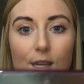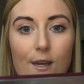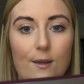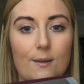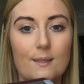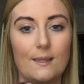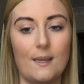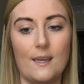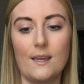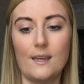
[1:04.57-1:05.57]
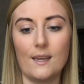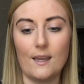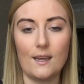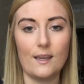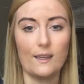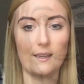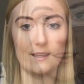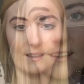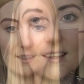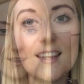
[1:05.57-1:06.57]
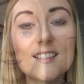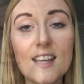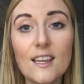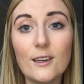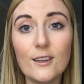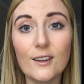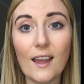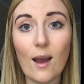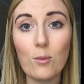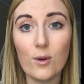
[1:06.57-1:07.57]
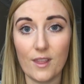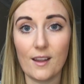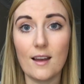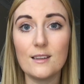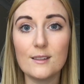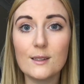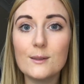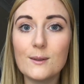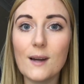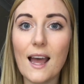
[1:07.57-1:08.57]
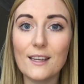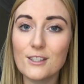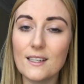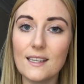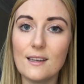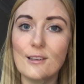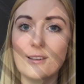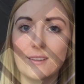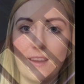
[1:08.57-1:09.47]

use. Let's take a look at what the colours all actually look